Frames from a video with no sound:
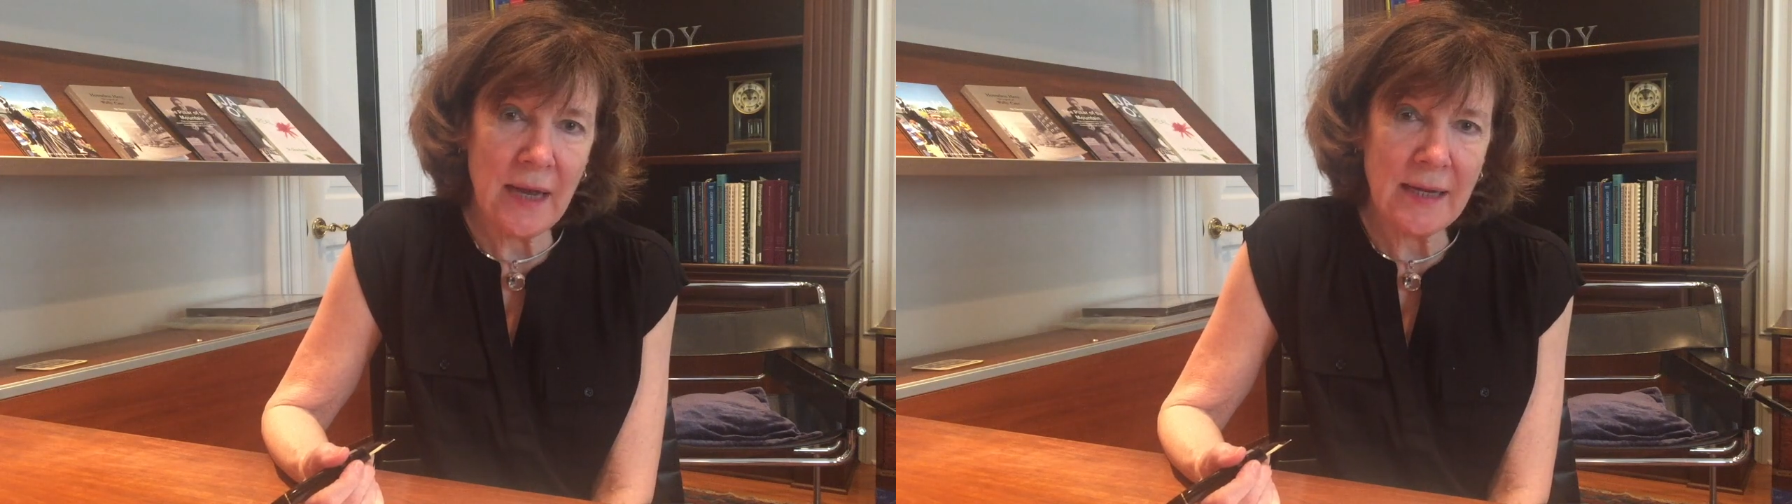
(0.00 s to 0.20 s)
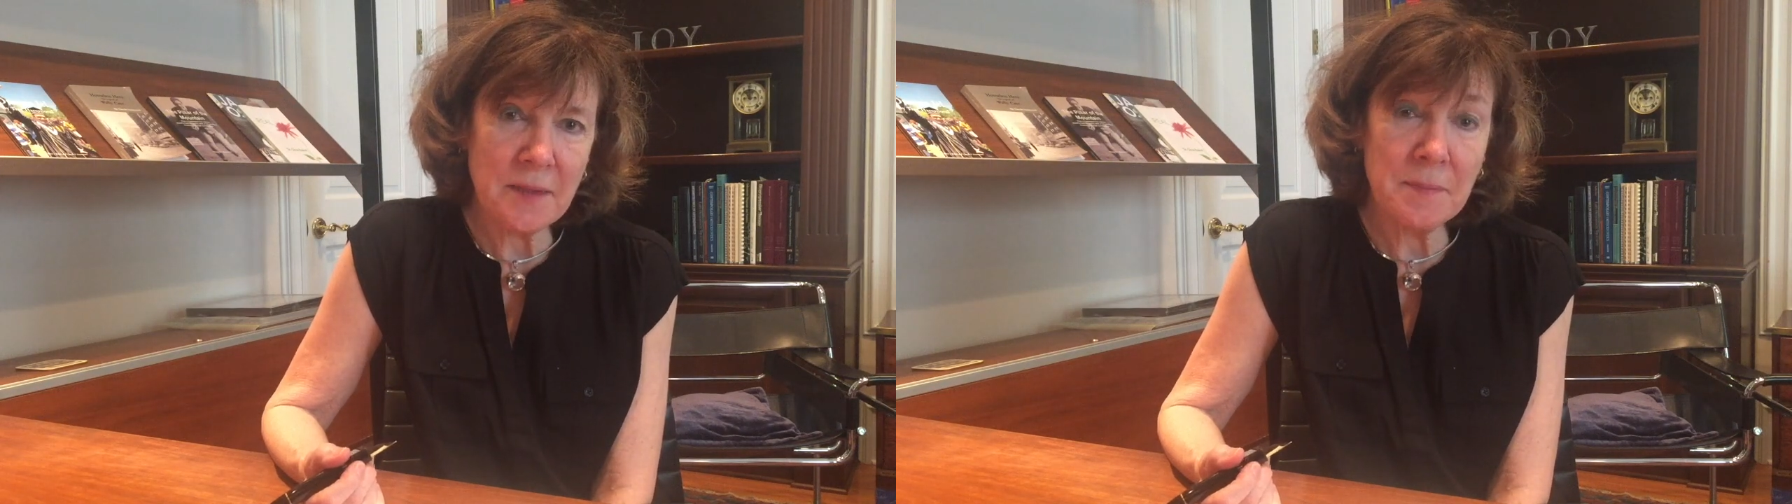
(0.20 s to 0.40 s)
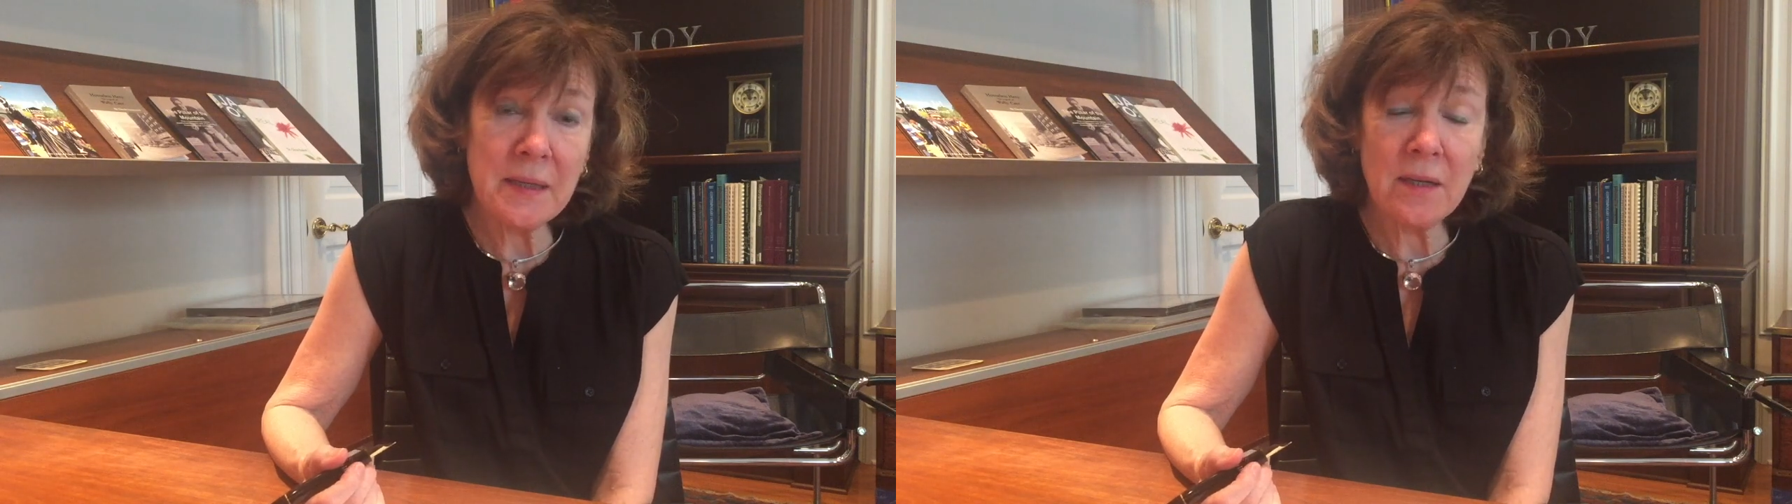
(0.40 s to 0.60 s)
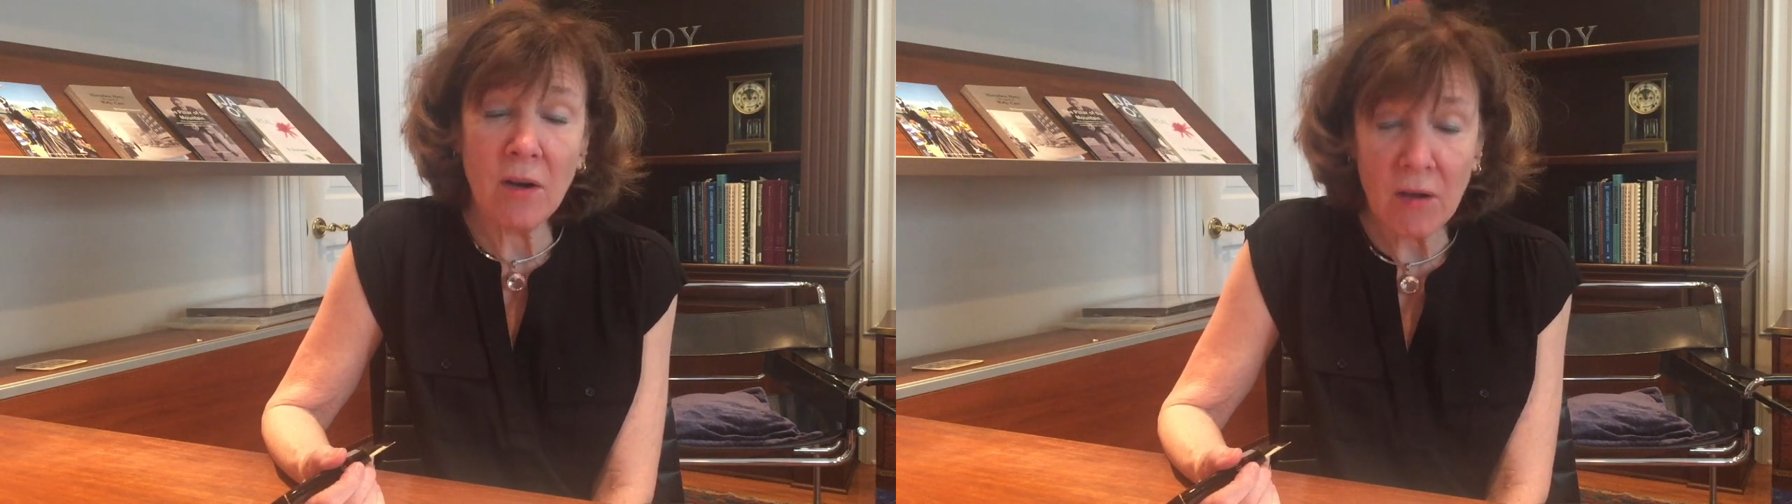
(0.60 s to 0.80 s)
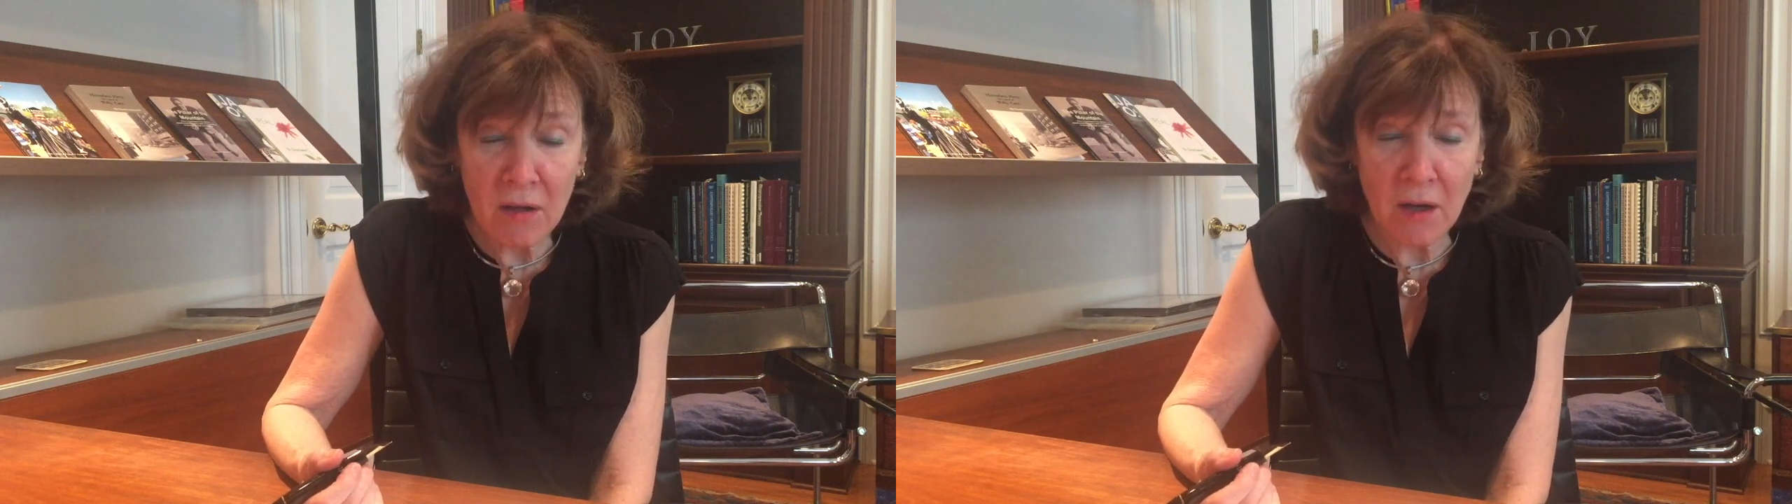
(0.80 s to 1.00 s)
has
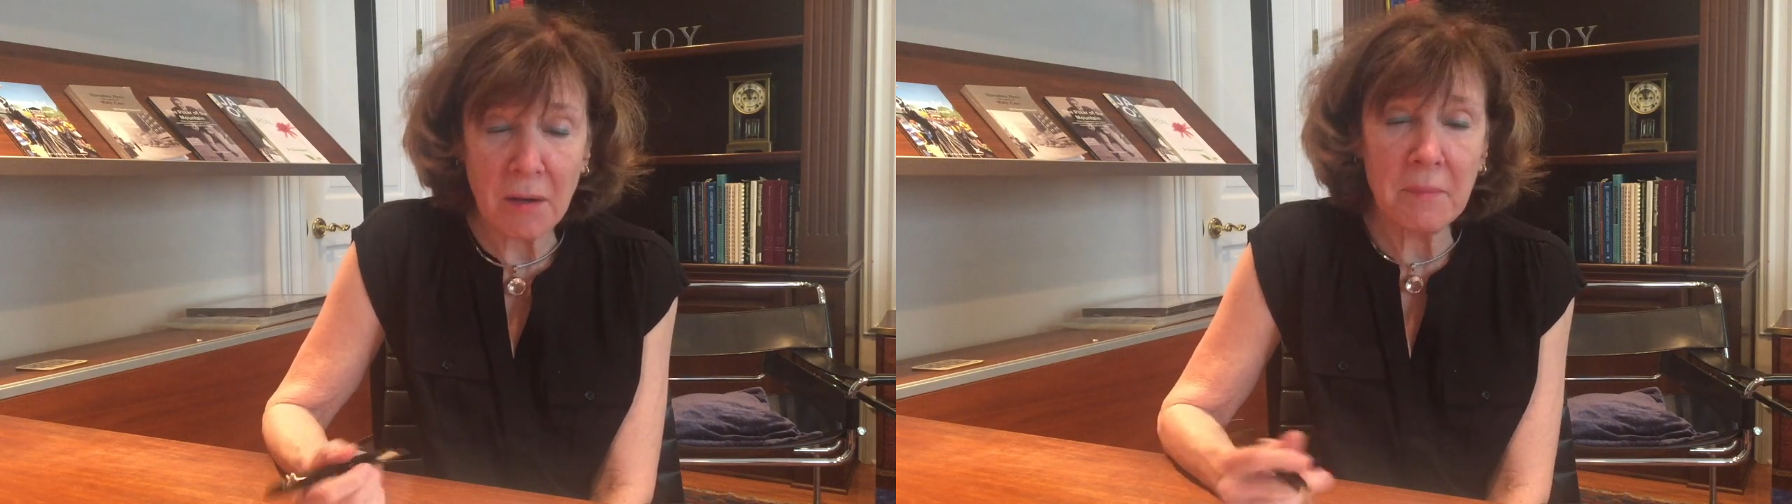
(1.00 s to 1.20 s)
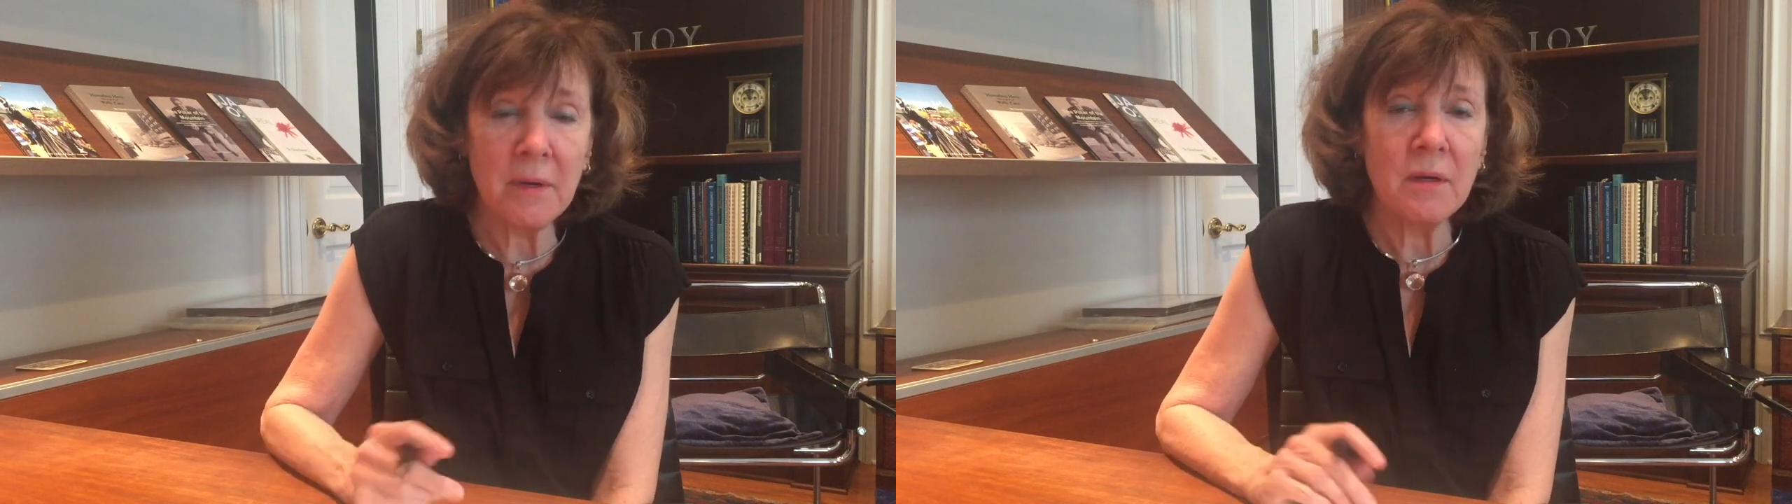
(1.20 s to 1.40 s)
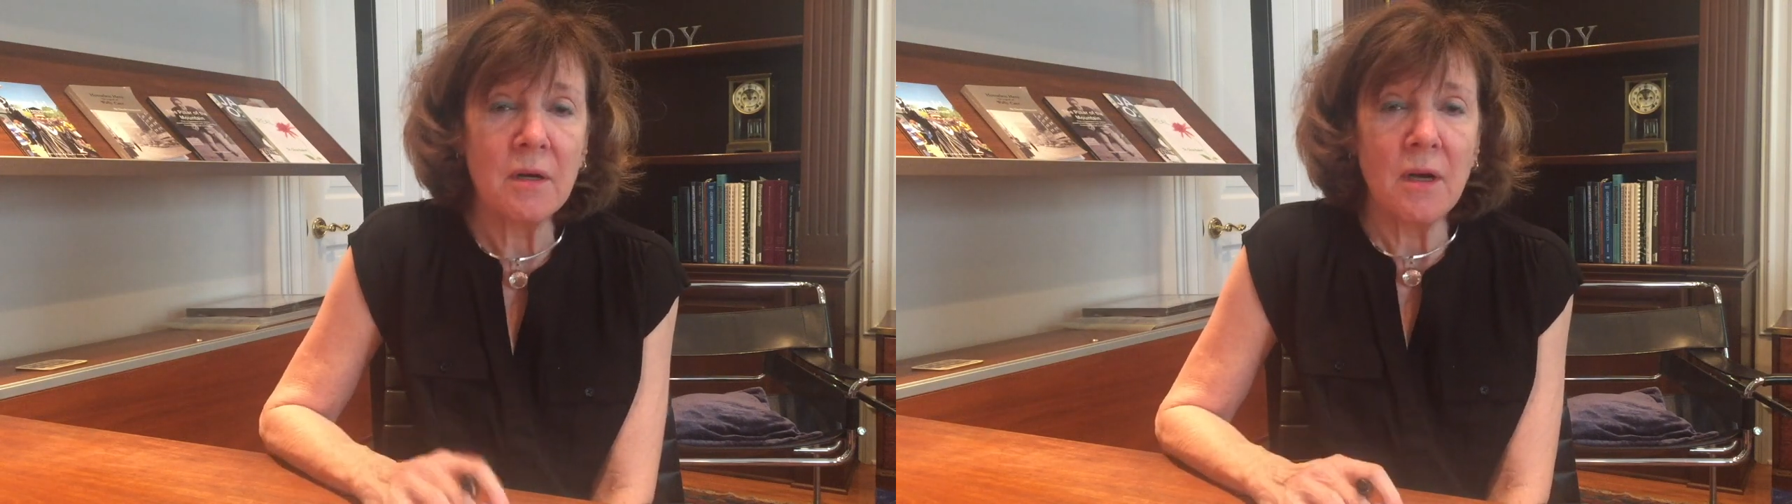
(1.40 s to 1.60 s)
become